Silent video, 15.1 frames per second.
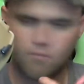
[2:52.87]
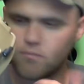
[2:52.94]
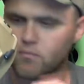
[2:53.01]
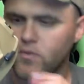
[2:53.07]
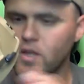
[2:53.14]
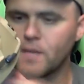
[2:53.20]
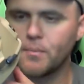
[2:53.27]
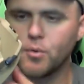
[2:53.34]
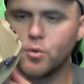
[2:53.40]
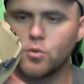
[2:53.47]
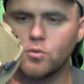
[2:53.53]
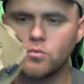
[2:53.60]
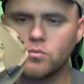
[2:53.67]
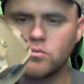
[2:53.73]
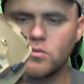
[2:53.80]

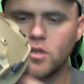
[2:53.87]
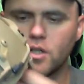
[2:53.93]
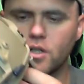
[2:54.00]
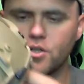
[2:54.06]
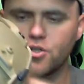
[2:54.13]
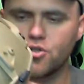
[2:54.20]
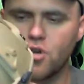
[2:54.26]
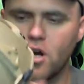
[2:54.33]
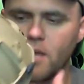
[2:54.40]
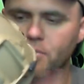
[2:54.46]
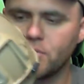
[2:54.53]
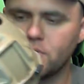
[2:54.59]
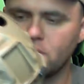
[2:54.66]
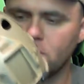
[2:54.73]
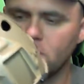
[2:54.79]
temple
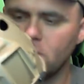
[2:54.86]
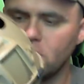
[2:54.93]
straps,